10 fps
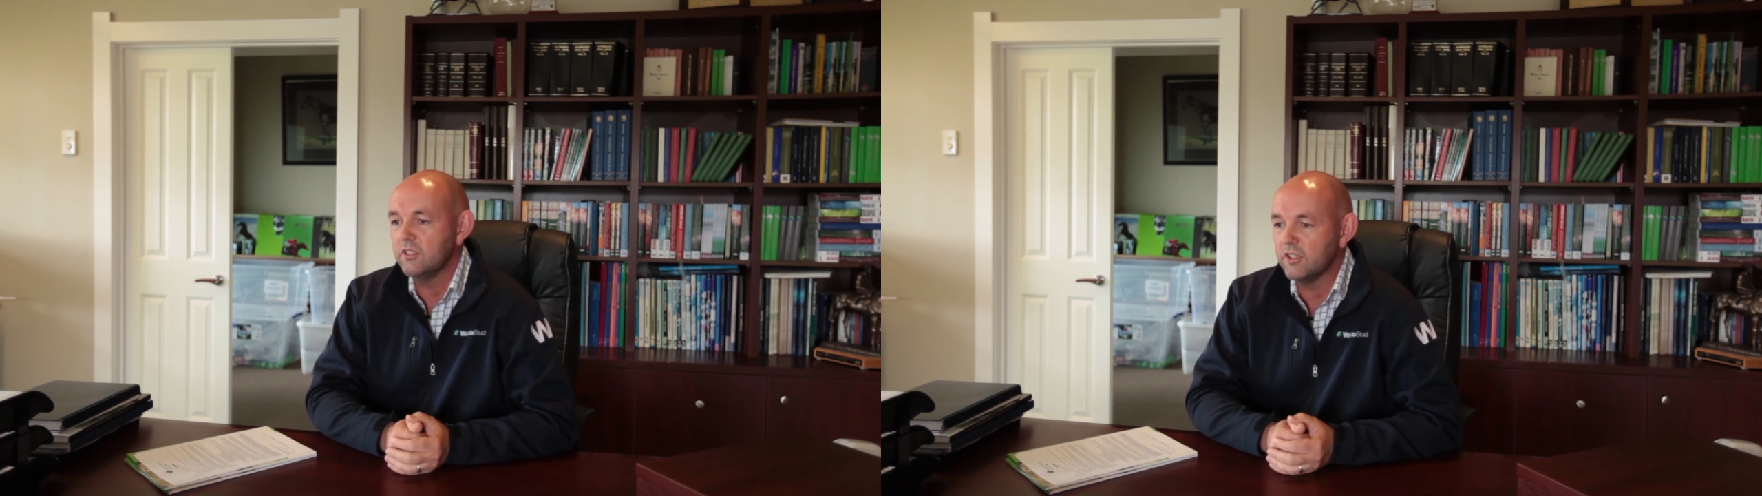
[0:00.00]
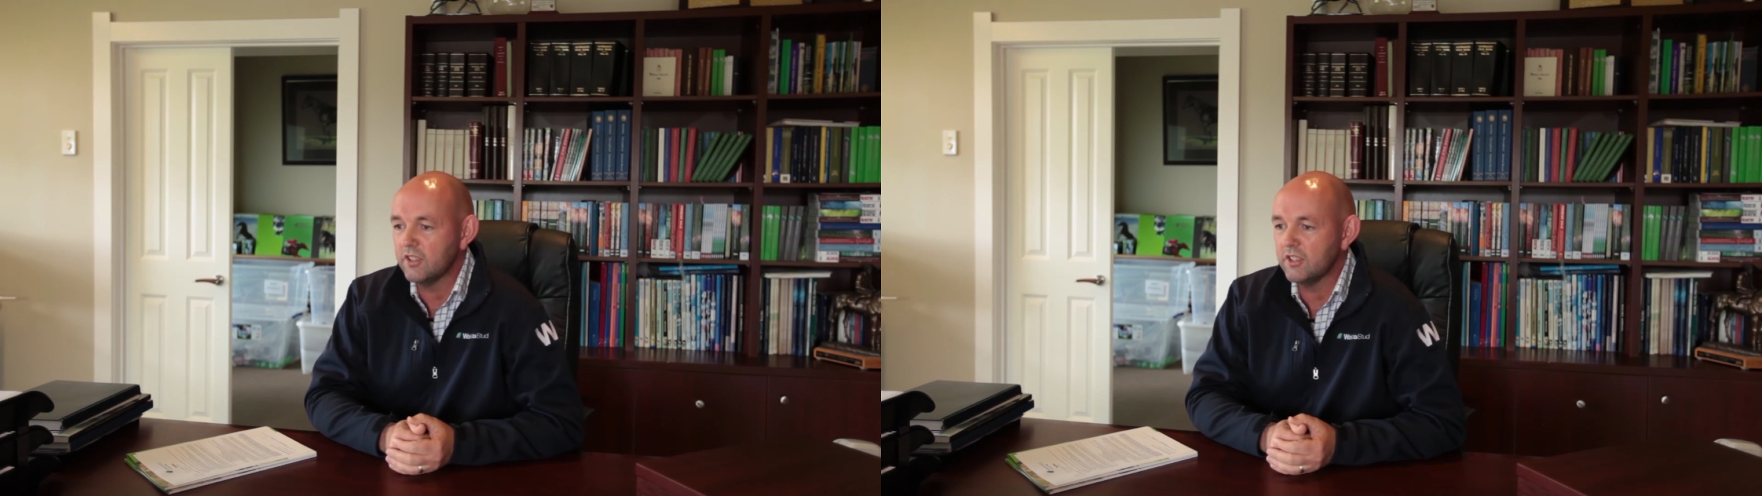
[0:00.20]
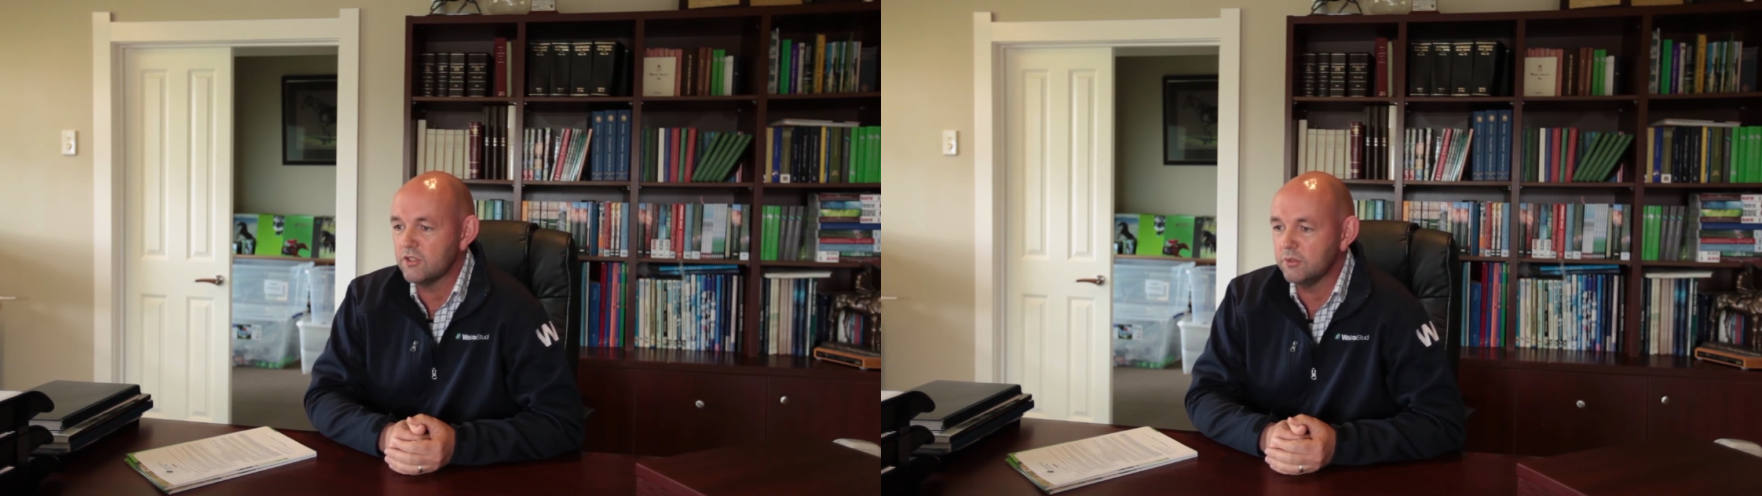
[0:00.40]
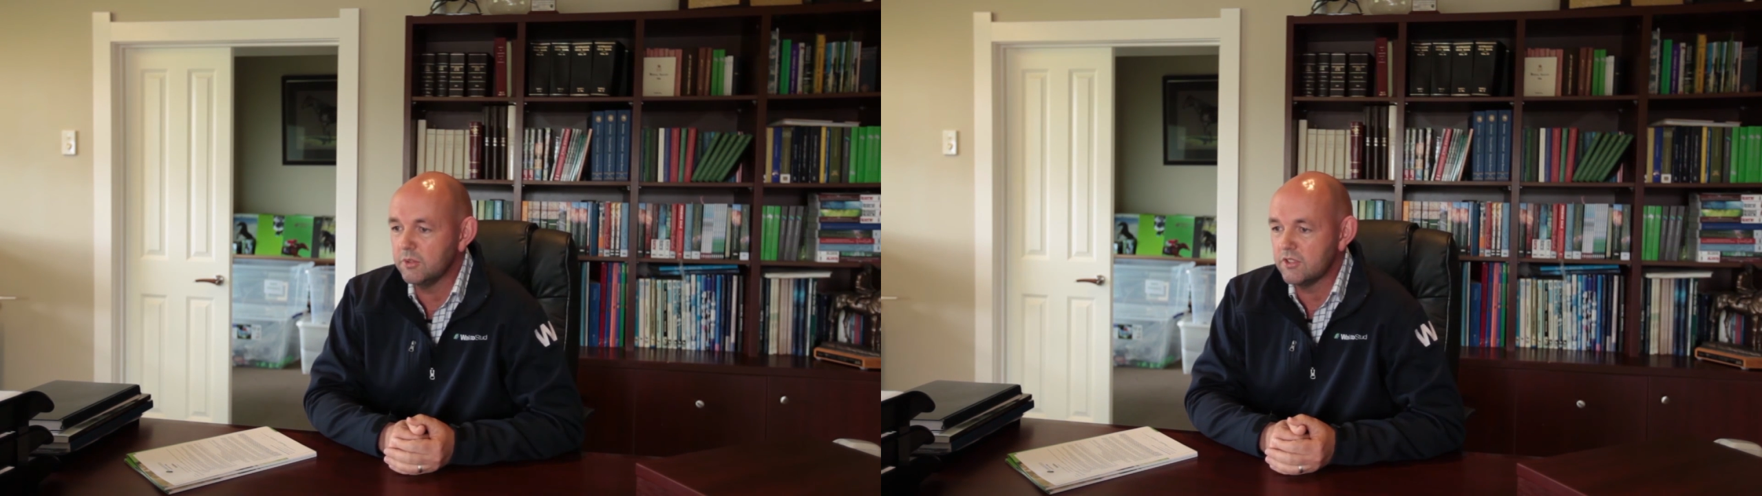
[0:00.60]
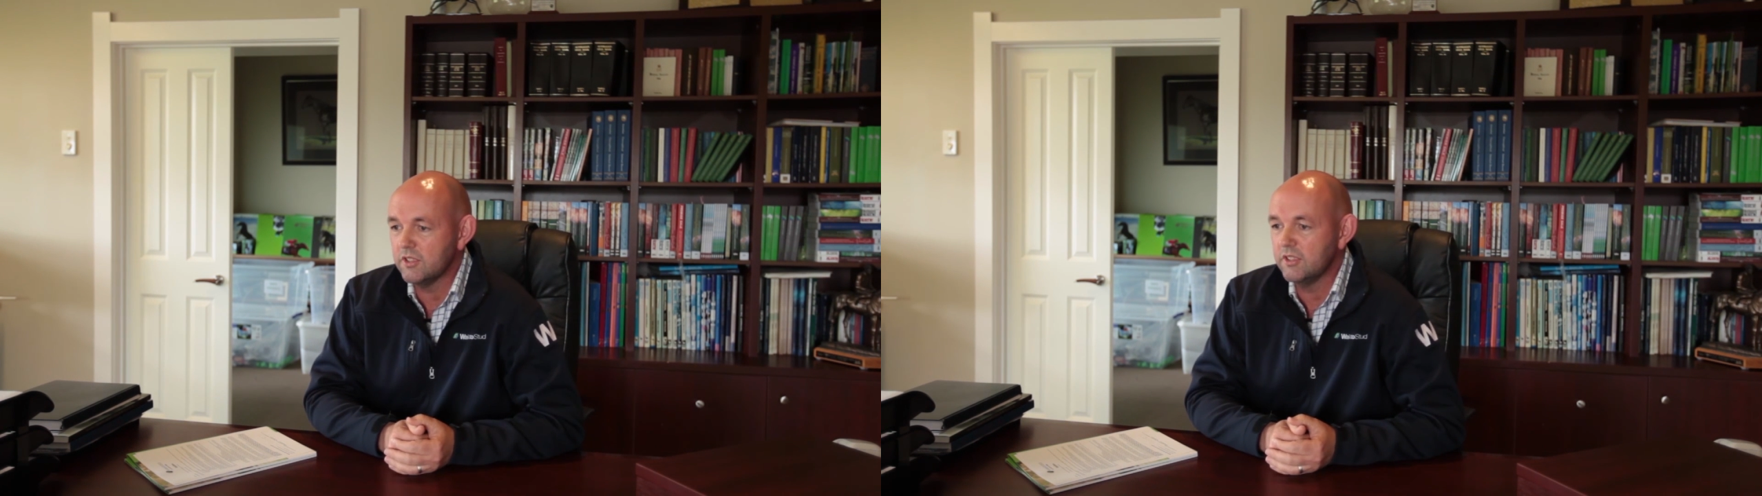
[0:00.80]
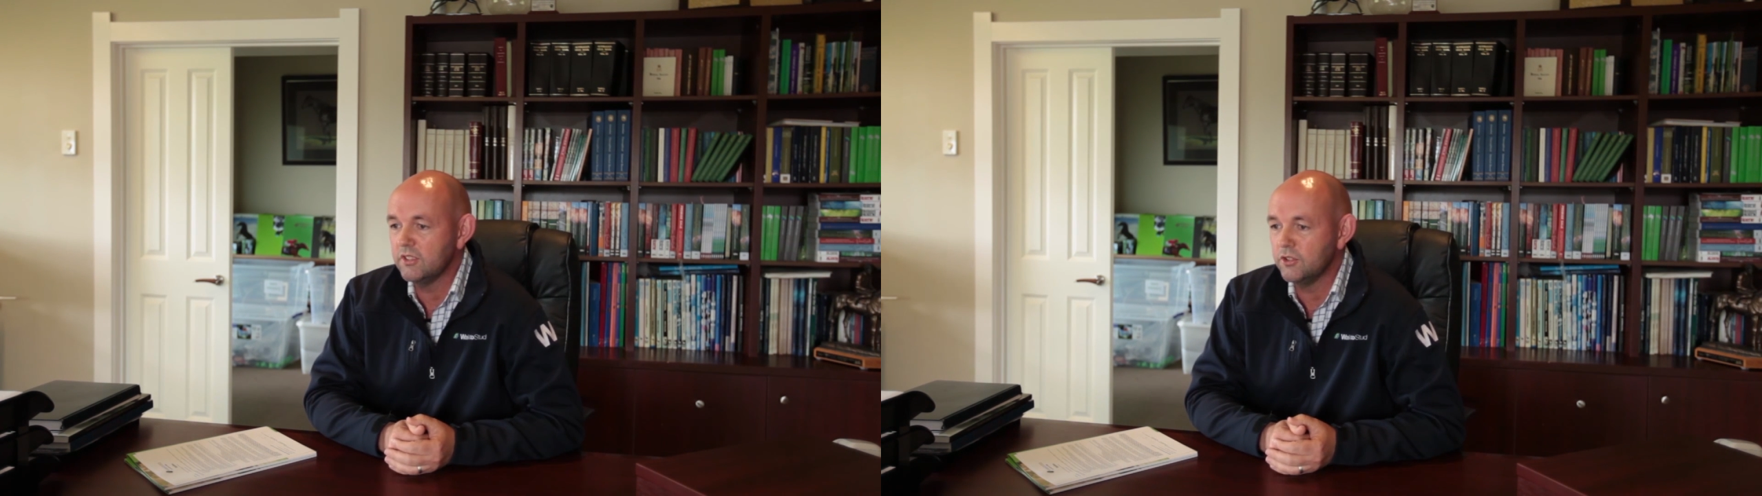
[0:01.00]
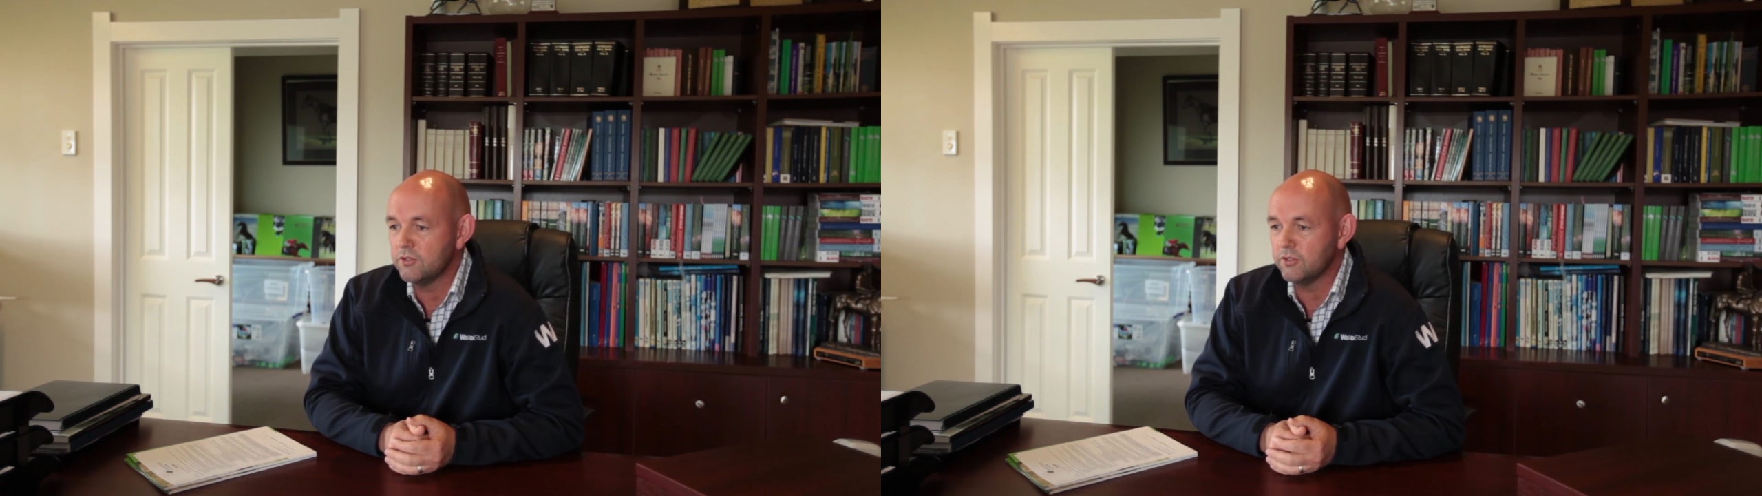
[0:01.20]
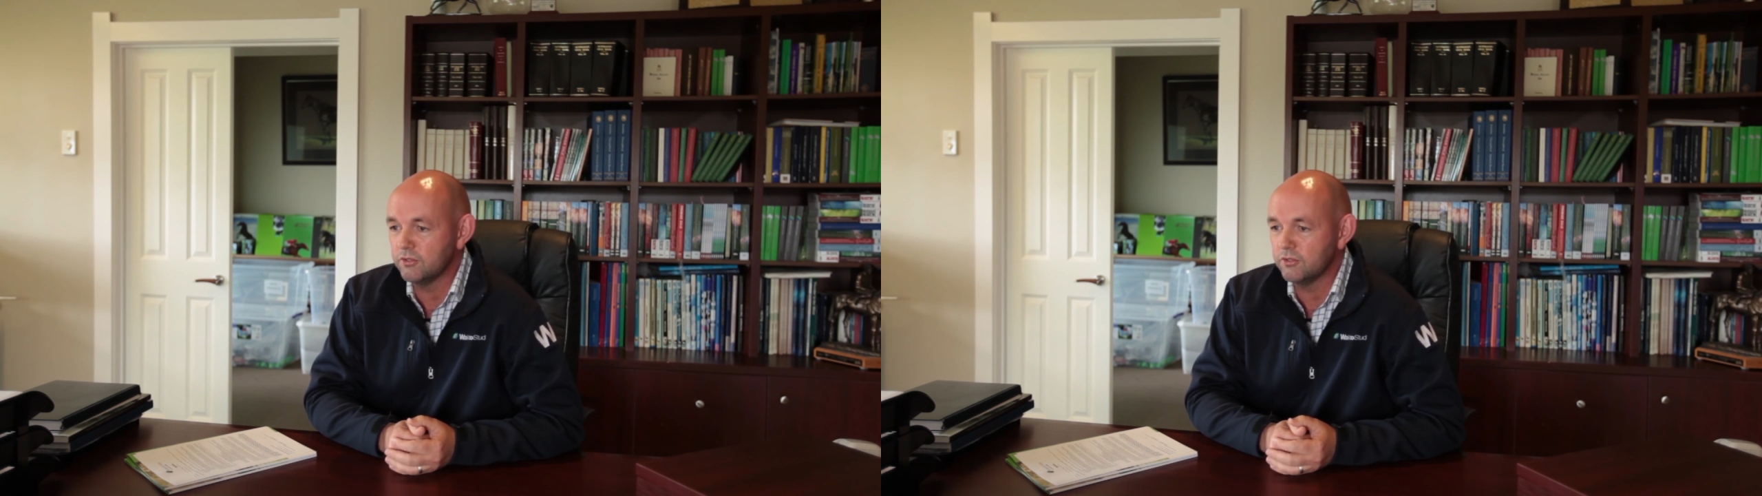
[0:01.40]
You know, that's always a useful